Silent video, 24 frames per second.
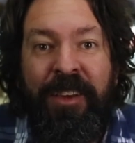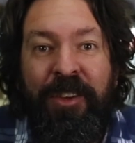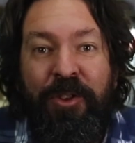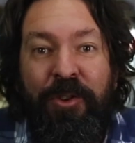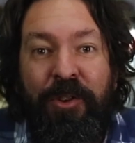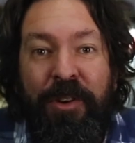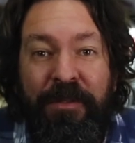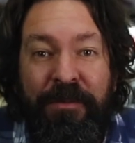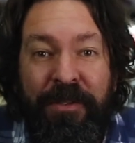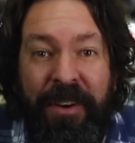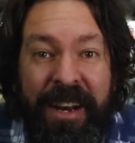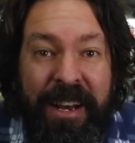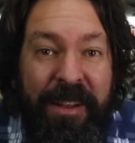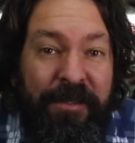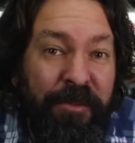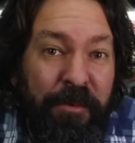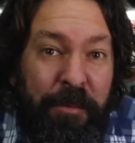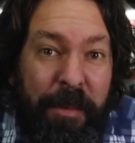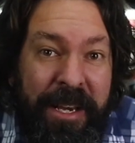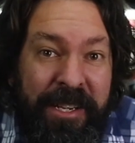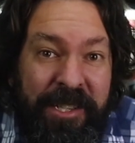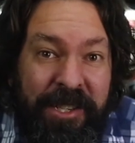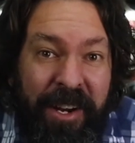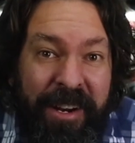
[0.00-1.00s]
You can find
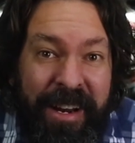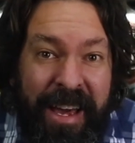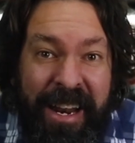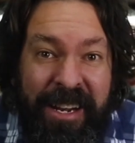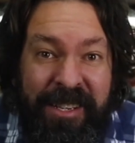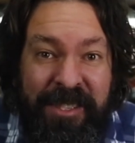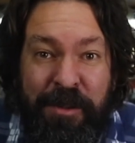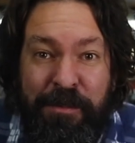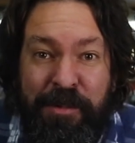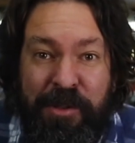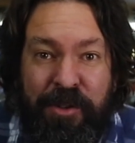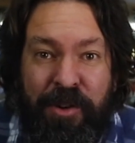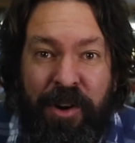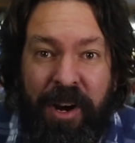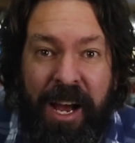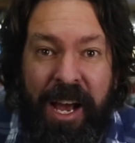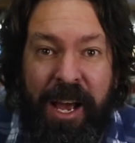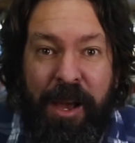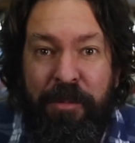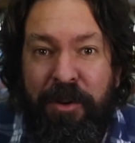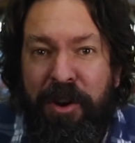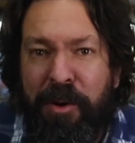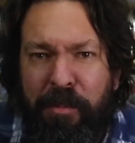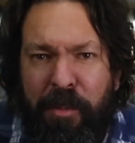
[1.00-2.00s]
information on how to
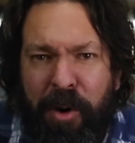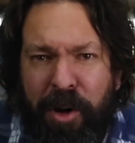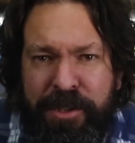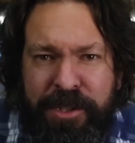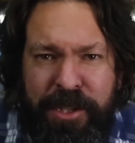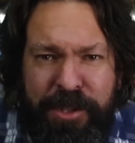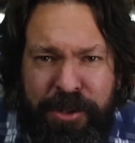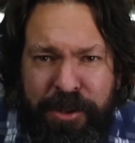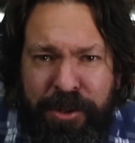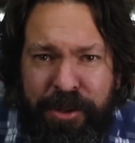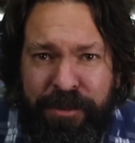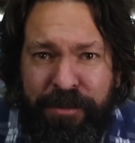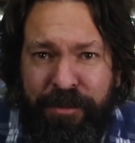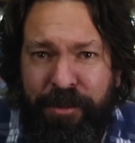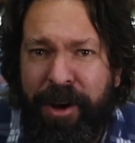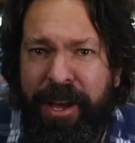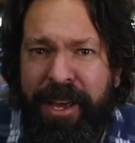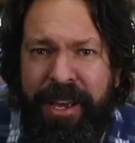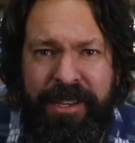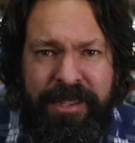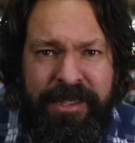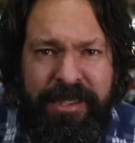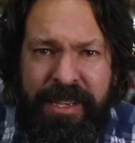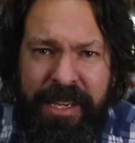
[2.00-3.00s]
subscribe in a multitude of
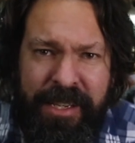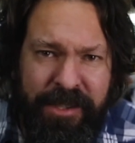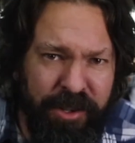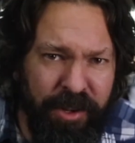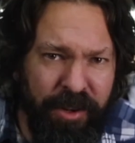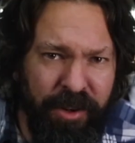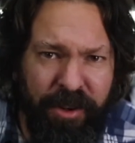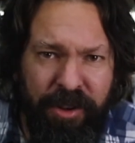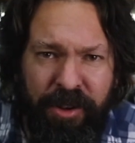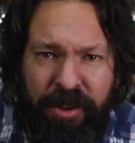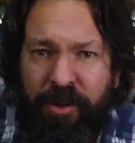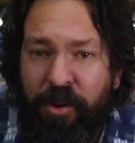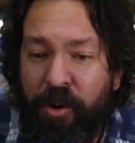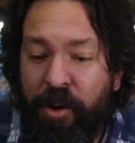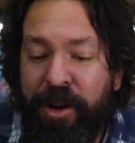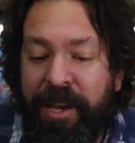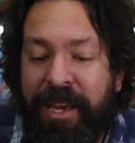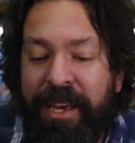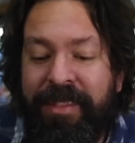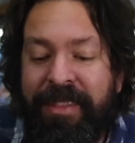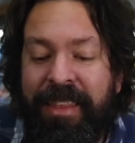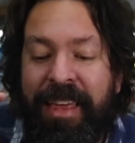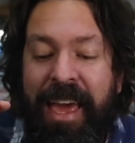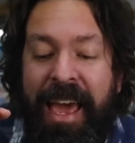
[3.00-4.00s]
ways, digital, or
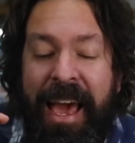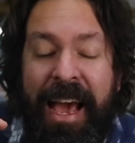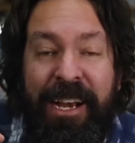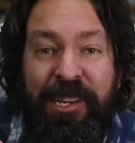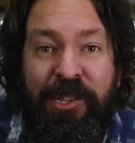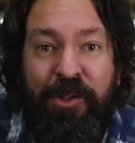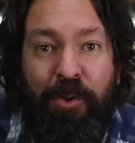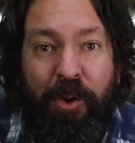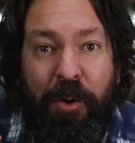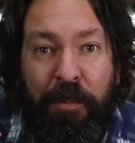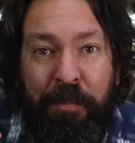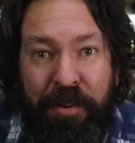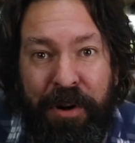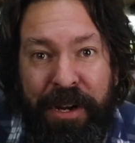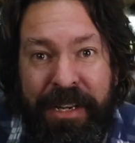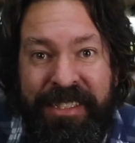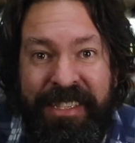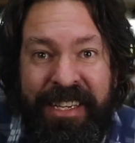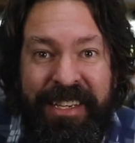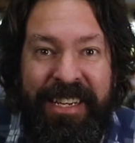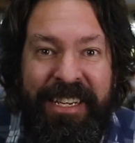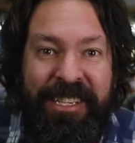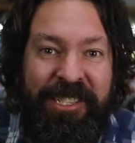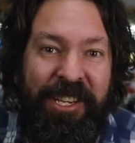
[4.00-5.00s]
get the actual
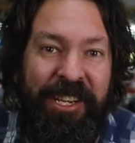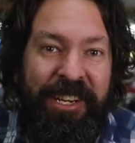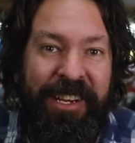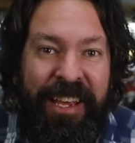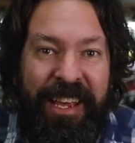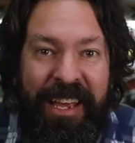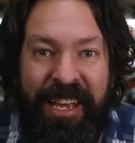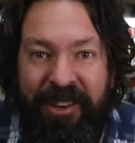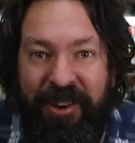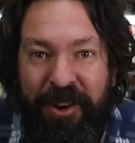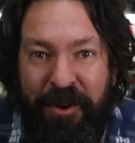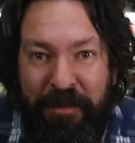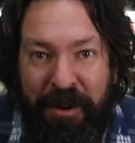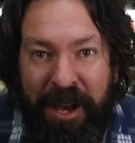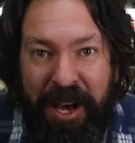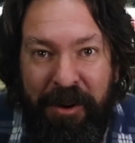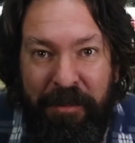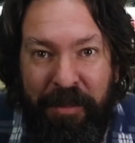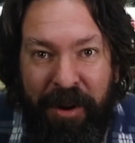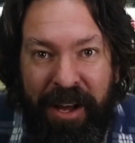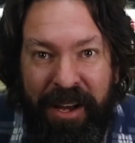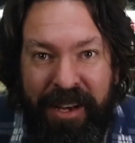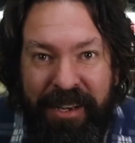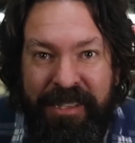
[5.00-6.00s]
print edition in your
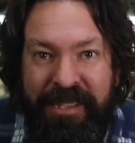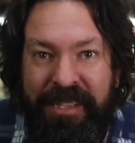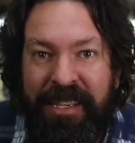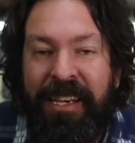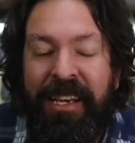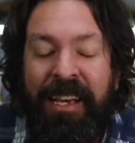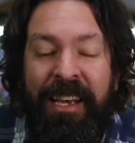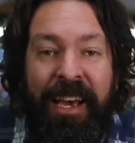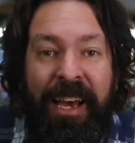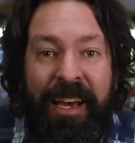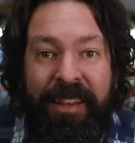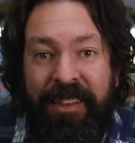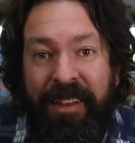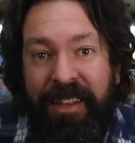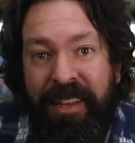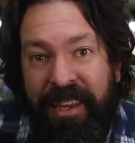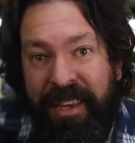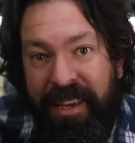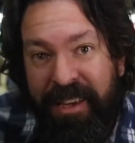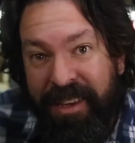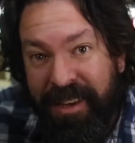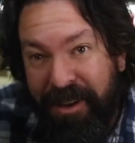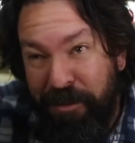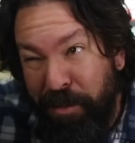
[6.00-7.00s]
mailbox at the
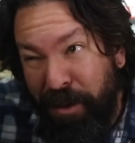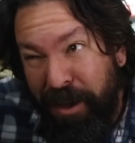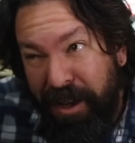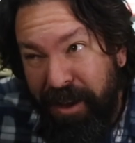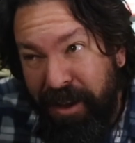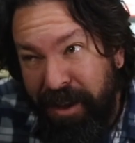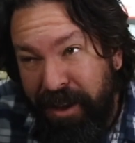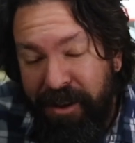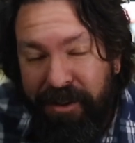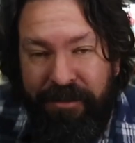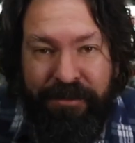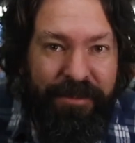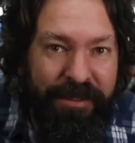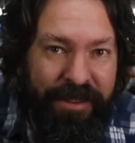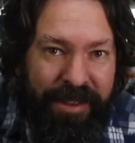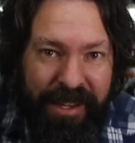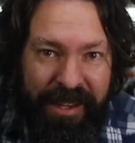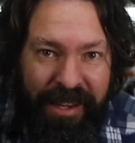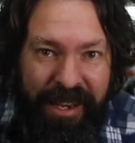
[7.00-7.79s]
link above, the